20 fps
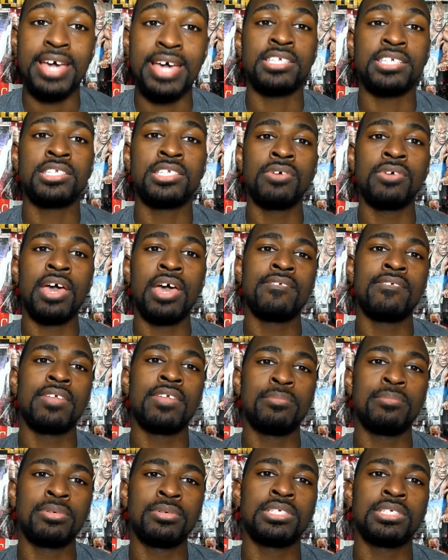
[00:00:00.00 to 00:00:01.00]
I still
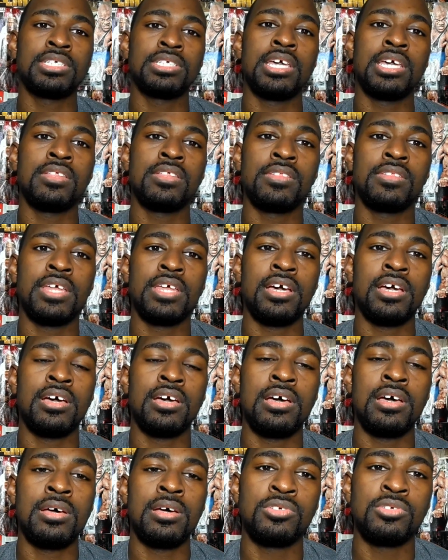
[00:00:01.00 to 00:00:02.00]
have not put together
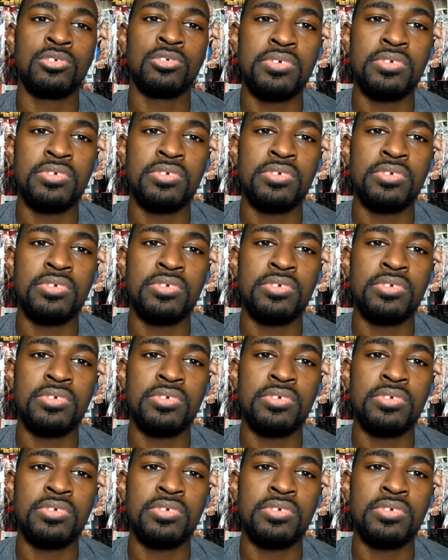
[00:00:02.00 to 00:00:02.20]
that um,